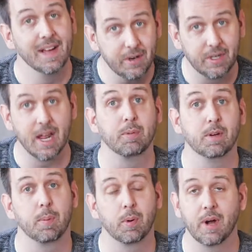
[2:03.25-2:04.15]
and you kept
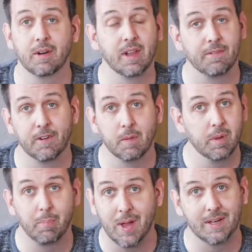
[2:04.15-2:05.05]
your prayer life
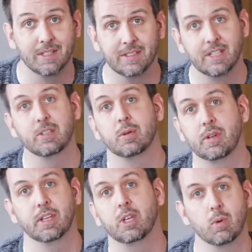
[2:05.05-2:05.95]
firmly planted and didn't do
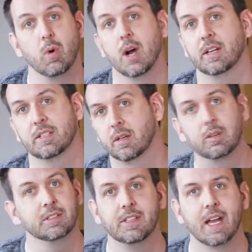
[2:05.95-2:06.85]
anything, you would walk in
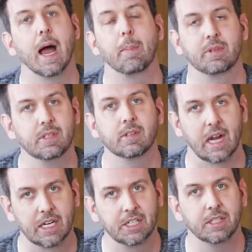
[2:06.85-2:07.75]
circles in the opposite
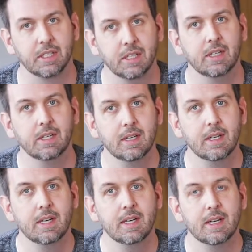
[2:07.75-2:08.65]
direction.
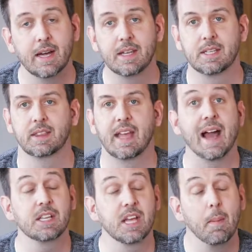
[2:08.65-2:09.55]
And he said,
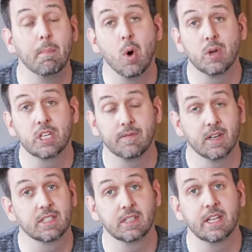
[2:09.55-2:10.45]
that's how most of
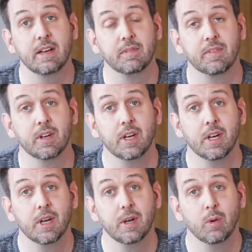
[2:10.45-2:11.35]
us live.
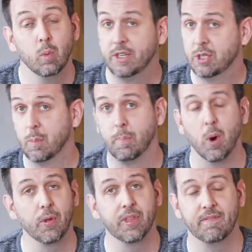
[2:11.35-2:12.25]
We do
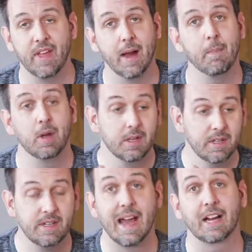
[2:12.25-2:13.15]
both of them
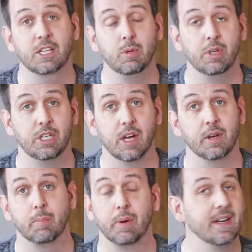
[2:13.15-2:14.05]
next to each
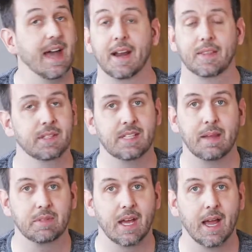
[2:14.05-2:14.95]
other, but not at the
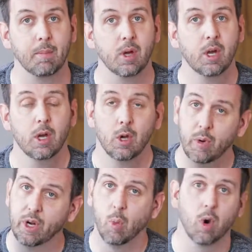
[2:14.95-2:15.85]
same time.
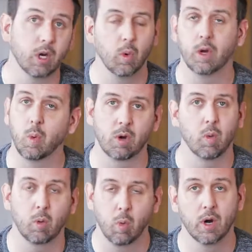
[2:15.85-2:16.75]
We go work, work, work,
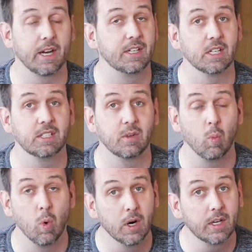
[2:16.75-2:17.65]
work, work. It doesn't
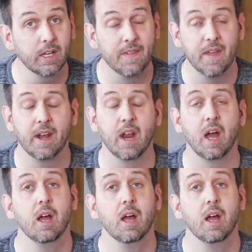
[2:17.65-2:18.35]
work. And then